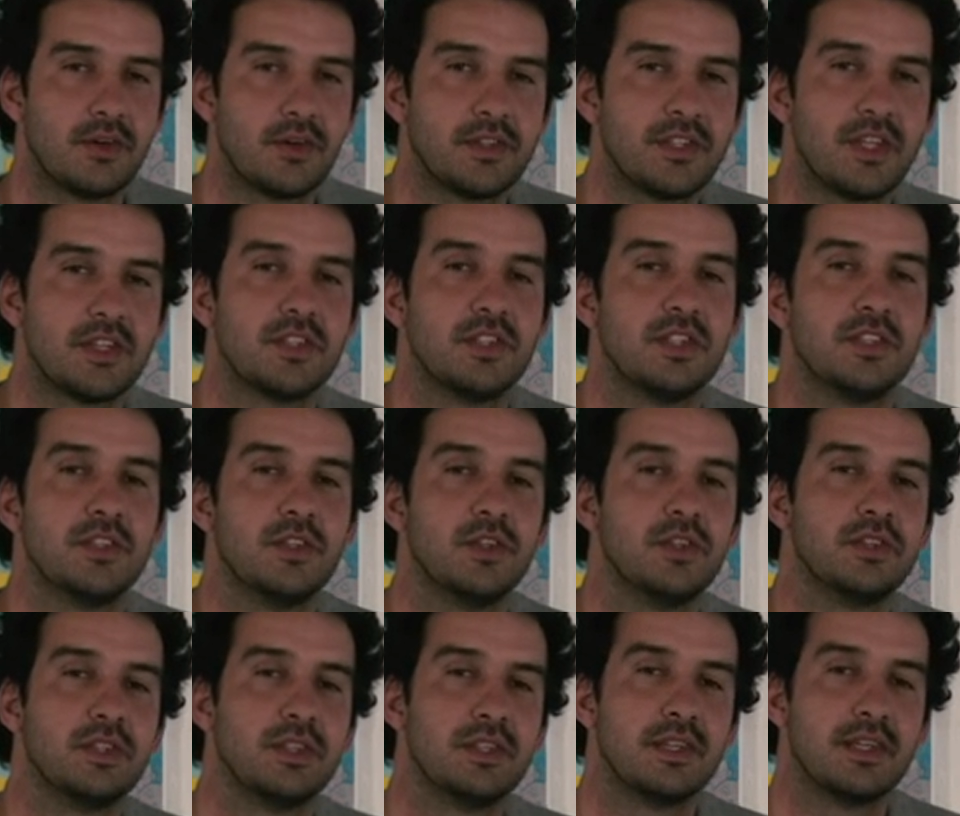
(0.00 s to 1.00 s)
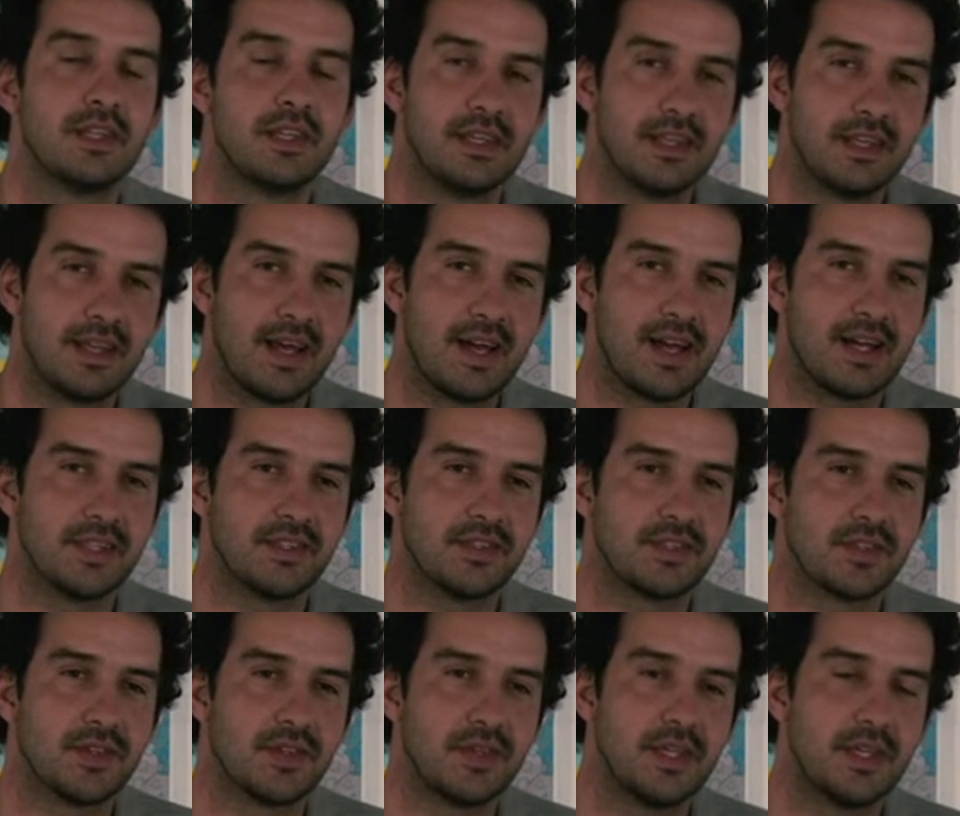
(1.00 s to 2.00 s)
Cross-hatching is using
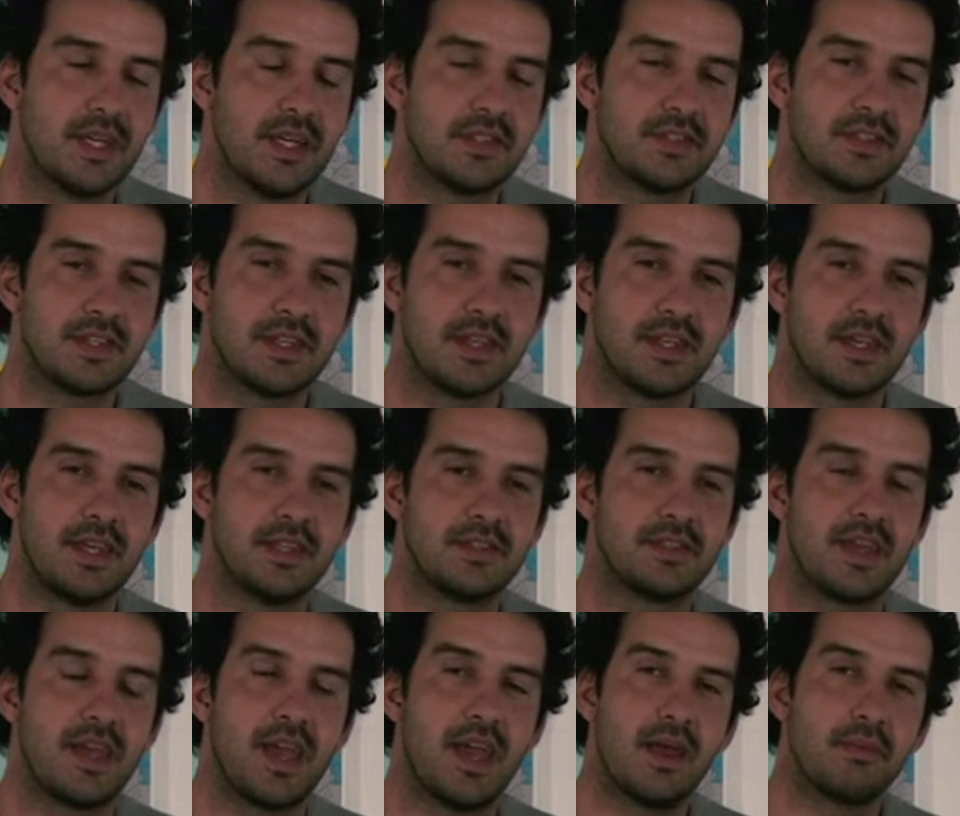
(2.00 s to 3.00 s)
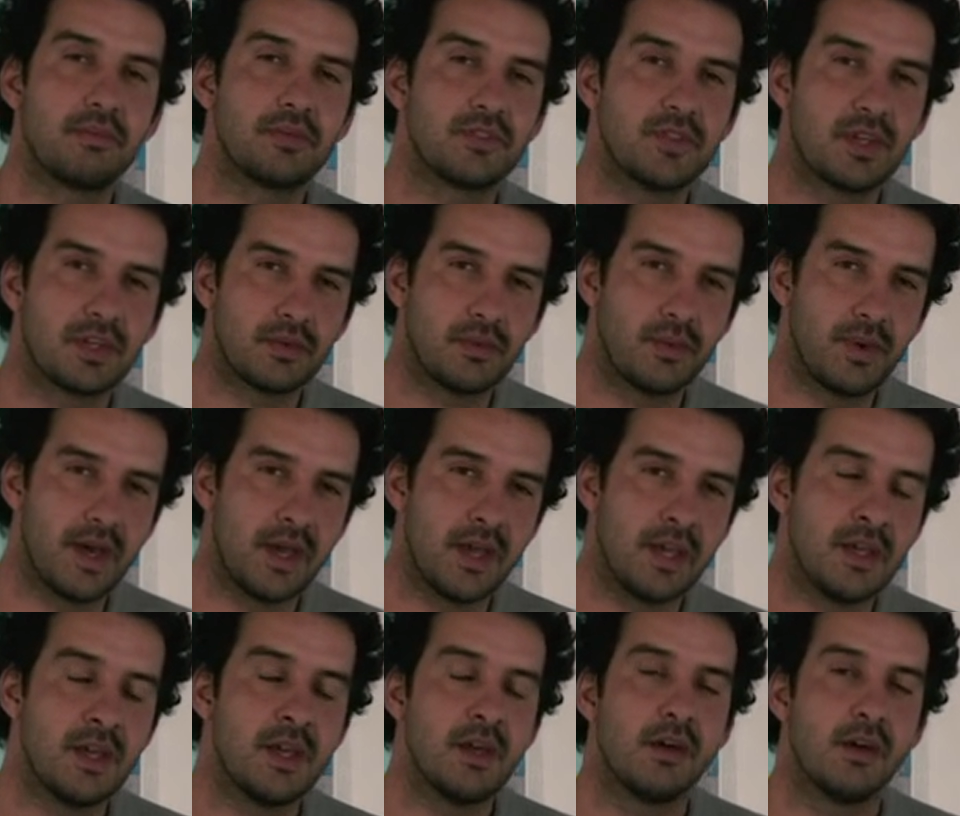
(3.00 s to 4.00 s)
lines, so it's an abstract
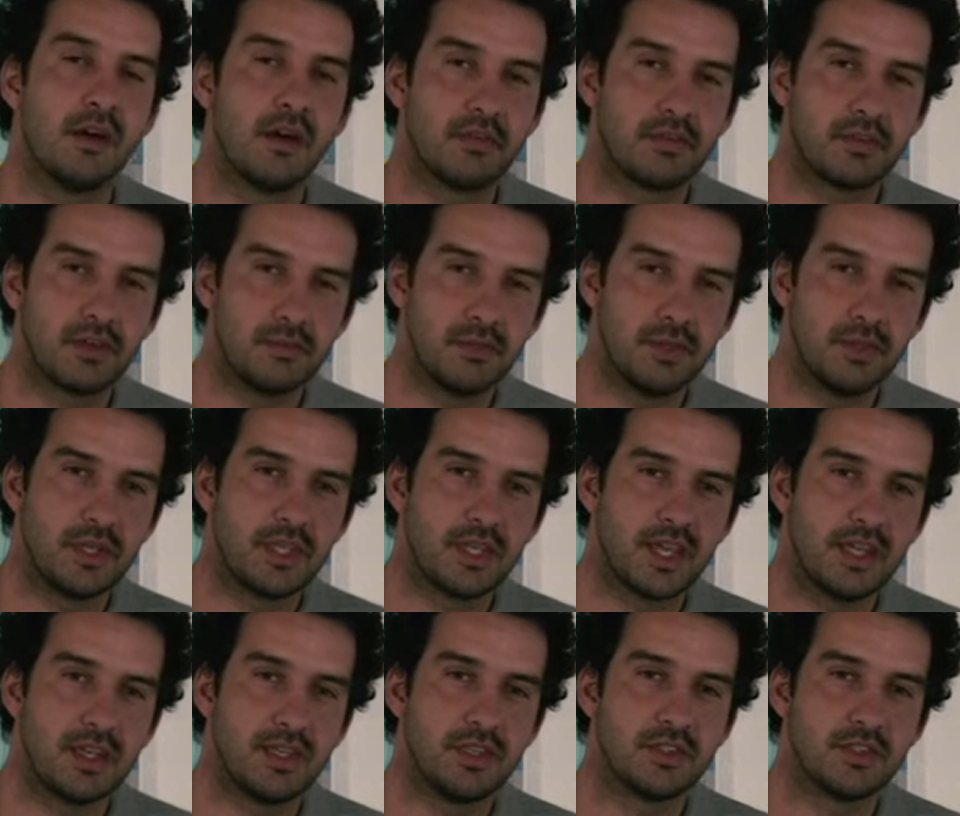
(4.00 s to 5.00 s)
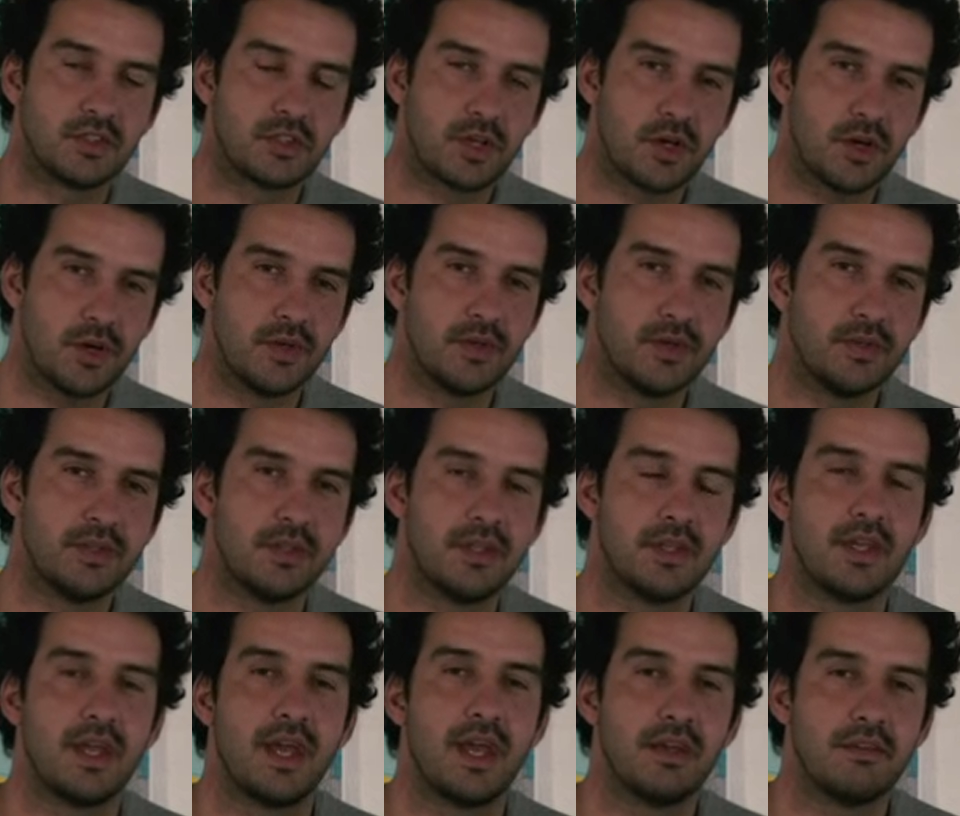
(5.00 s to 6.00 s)
way of communicating tone
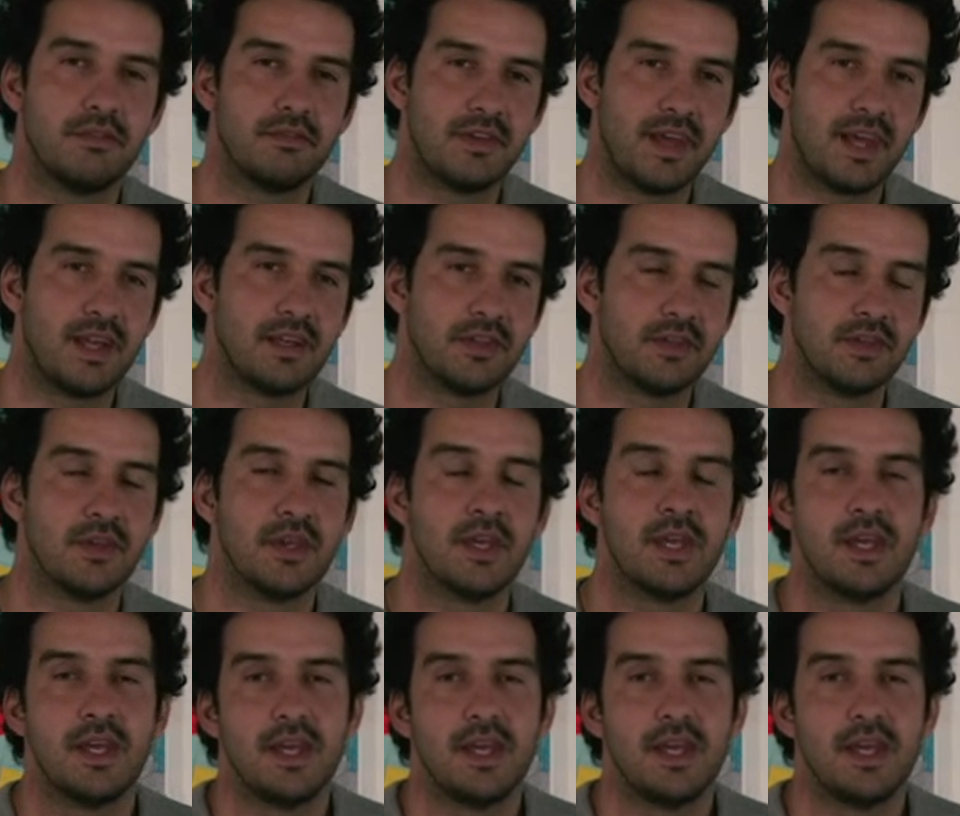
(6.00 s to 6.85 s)
and value.